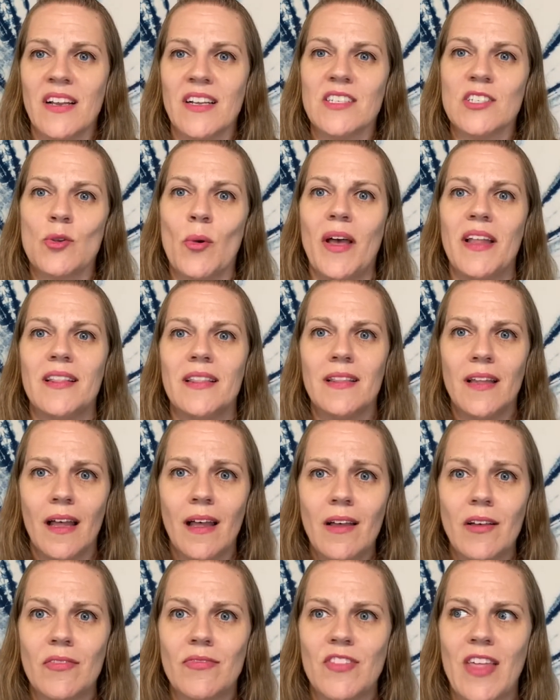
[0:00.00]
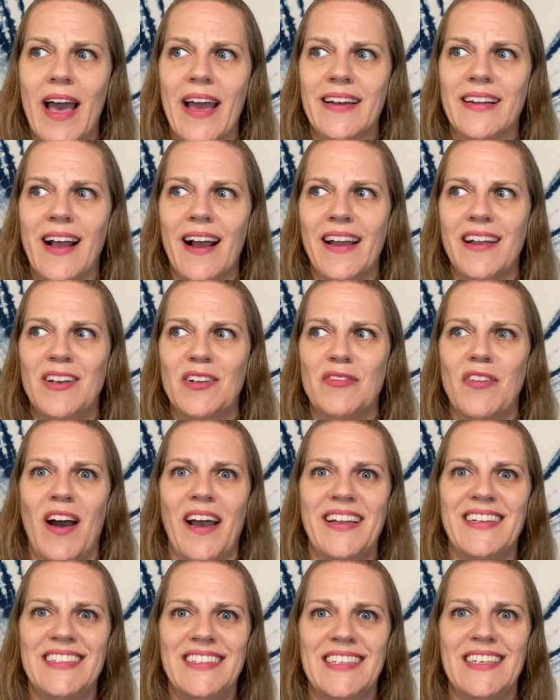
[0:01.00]
So I love that kind of
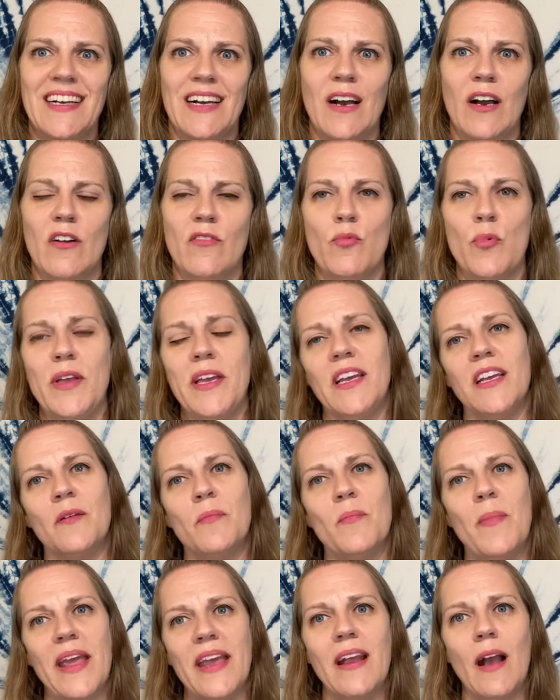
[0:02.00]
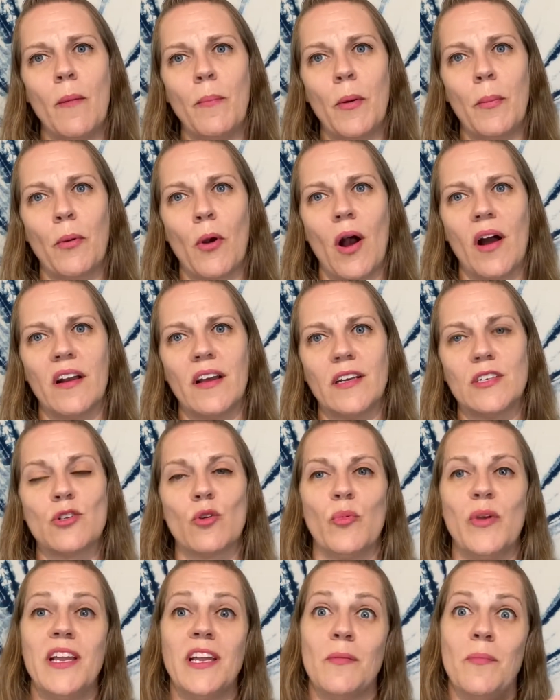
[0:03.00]
idea of we can make up a product, or
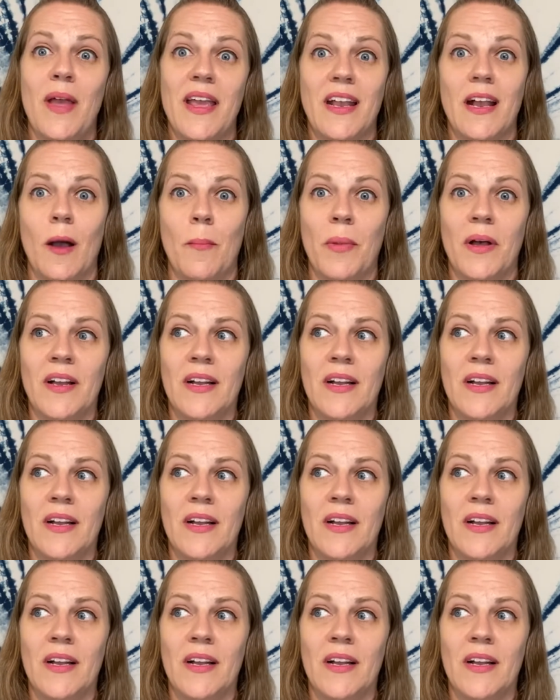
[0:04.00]
we can make up